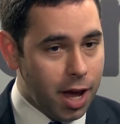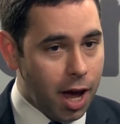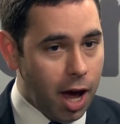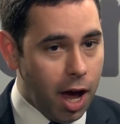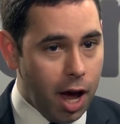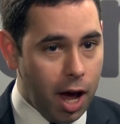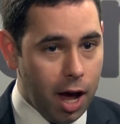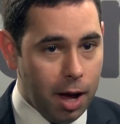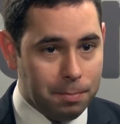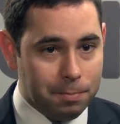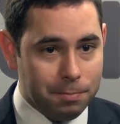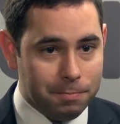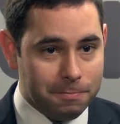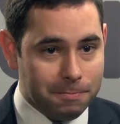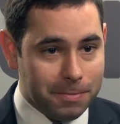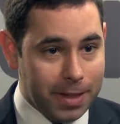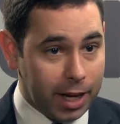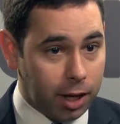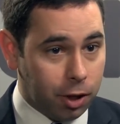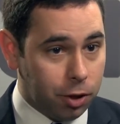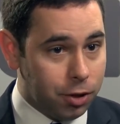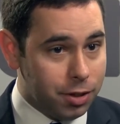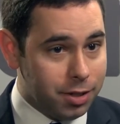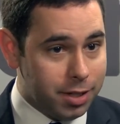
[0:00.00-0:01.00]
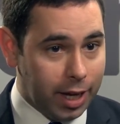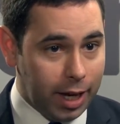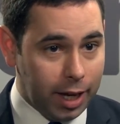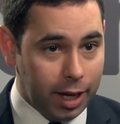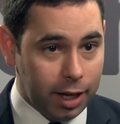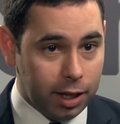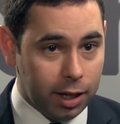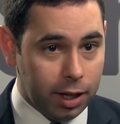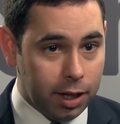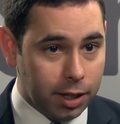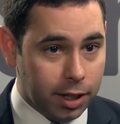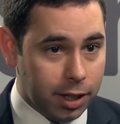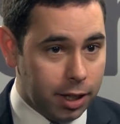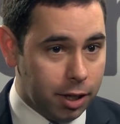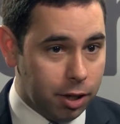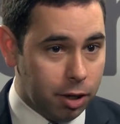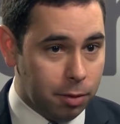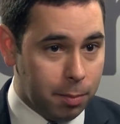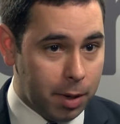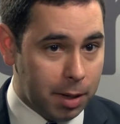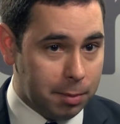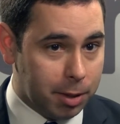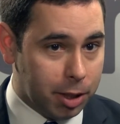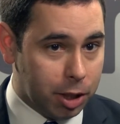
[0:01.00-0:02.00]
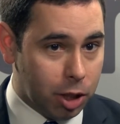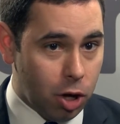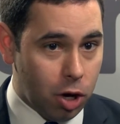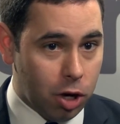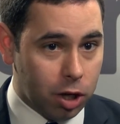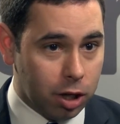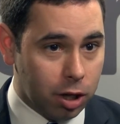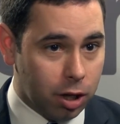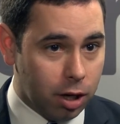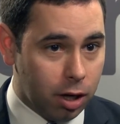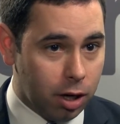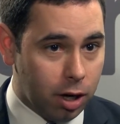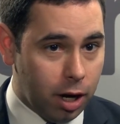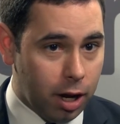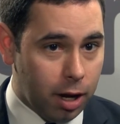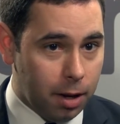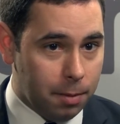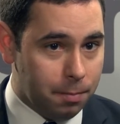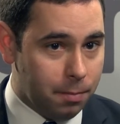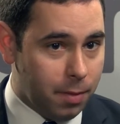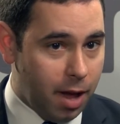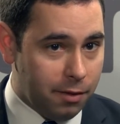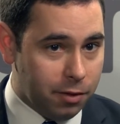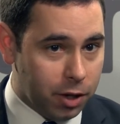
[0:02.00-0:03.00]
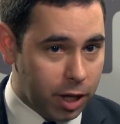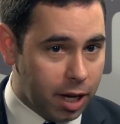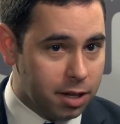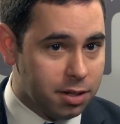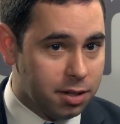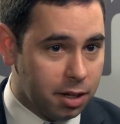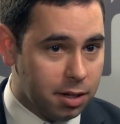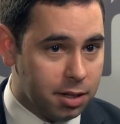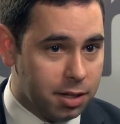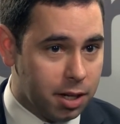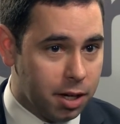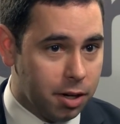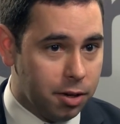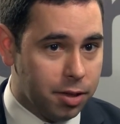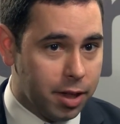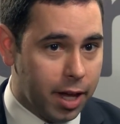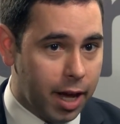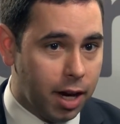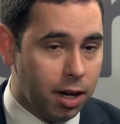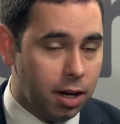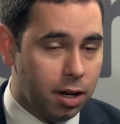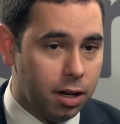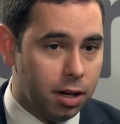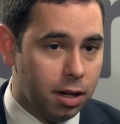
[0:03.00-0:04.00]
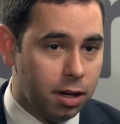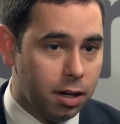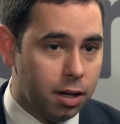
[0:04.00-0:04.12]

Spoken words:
That could take a year, maybe longer. Have you guys considered that?